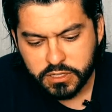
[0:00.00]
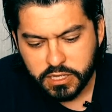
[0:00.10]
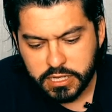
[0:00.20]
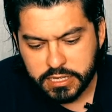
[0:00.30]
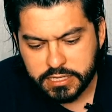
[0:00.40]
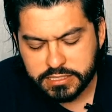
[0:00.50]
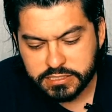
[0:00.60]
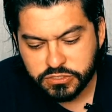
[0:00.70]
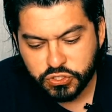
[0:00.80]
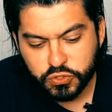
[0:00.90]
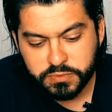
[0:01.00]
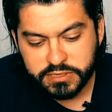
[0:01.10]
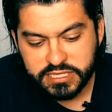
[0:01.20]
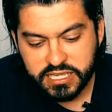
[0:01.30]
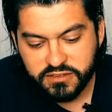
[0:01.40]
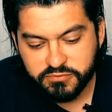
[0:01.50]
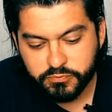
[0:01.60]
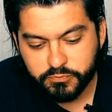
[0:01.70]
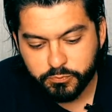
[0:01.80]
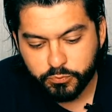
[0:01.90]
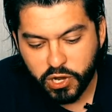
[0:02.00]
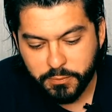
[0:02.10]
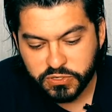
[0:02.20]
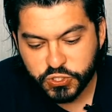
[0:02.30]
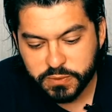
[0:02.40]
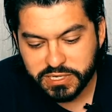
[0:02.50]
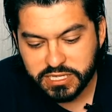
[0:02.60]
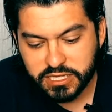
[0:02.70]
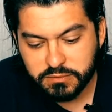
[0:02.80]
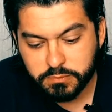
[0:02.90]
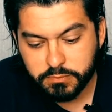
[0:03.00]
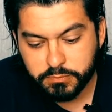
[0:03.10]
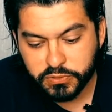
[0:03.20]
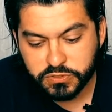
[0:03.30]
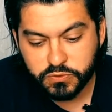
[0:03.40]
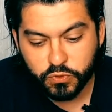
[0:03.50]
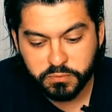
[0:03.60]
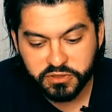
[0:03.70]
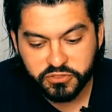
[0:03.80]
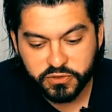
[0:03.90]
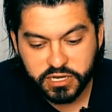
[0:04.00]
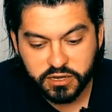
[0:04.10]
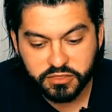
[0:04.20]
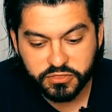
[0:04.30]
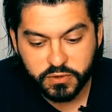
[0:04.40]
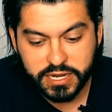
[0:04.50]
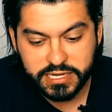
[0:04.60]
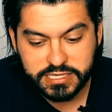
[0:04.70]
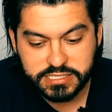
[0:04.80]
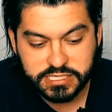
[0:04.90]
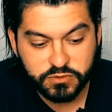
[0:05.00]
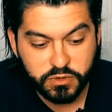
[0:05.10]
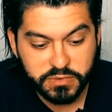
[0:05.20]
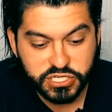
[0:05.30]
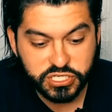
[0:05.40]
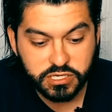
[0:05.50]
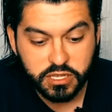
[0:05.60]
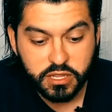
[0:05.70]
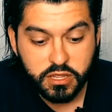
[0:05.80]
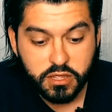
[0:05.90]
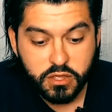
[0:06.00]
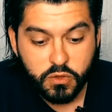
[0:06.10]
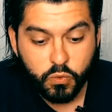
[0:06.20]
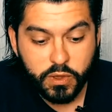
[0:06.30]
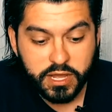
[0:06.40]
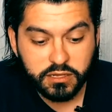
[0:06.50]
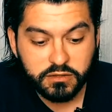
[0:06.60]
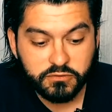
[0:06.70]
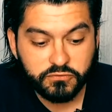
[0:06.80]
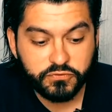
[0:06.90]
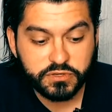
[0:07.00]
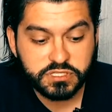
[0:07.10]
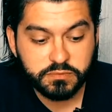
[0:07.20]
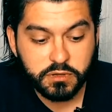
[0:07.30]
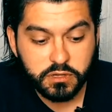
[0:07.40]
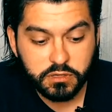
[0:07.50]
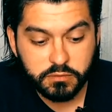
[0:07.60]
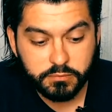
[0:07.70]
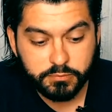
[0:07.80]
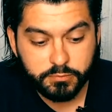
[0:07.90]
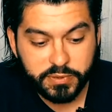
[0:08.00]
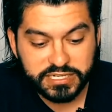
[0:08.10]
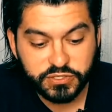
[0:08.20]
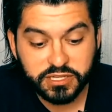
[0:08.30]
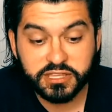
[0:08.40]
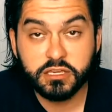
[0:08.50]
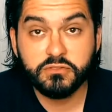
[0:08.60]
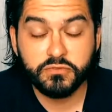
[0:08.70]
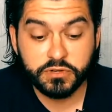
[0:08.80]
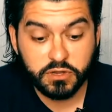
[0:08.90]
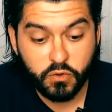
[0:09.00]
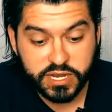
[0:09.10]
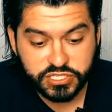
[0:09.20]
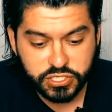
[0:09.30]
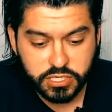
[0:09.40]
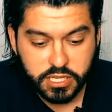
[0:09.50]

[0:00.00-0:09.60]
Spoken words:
Do you believe proper treatment can put rheumatoid arthritis in remission? Well, first of all, Patrick, thank you for your question.